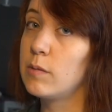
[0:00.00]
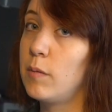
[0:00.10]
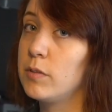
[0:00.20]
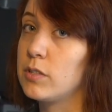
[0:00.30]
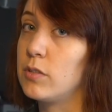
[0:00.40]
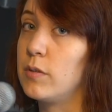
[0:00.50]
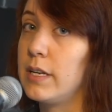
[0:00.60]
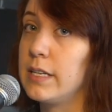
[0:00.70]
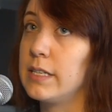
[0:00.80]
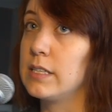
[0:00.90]
what we'll do
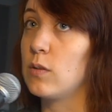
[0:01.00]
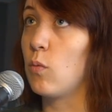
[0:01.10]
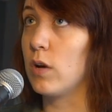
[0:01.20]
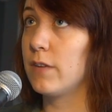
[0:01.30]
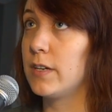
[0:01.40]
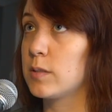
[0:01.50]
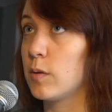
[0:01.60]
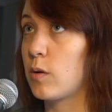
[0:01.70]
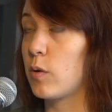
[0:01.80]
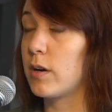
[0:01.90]
is one of us
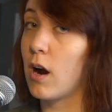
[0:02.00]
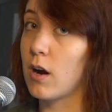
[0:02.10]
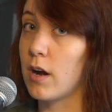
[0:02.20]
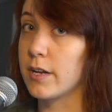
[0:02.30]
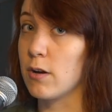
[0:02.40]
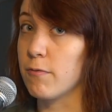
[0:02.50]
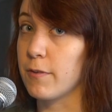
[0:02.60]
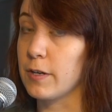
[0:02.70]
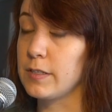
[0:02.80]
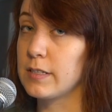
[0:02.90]
will record our audio
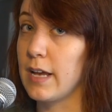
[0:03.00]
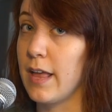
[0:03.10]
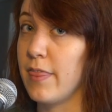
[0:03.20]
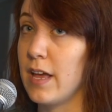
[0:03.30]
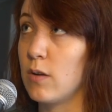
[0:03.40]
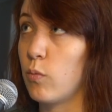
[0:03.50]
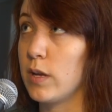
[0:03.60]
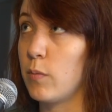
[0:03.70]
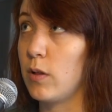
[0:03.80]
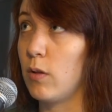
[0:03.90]
first, and then
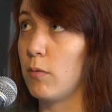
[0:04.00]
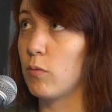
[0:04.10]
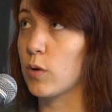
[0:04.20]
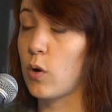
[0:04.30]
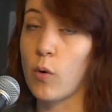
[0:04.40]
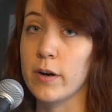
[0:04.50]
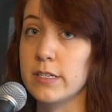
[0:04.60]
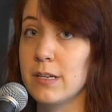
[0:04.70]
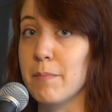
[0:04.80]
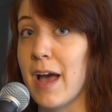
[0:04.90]
we will
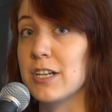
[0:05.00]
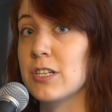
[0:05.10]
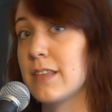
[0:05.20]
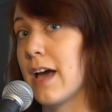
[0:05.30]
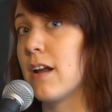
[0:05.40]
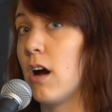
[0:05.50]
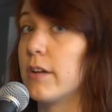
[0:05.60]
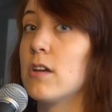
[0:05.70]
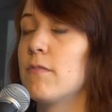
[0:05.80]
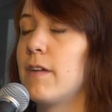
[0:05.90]
record to match that
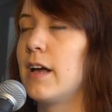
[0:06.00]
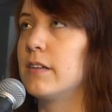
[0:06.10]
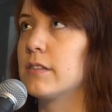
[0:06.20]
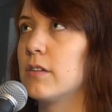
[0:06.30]
audio file.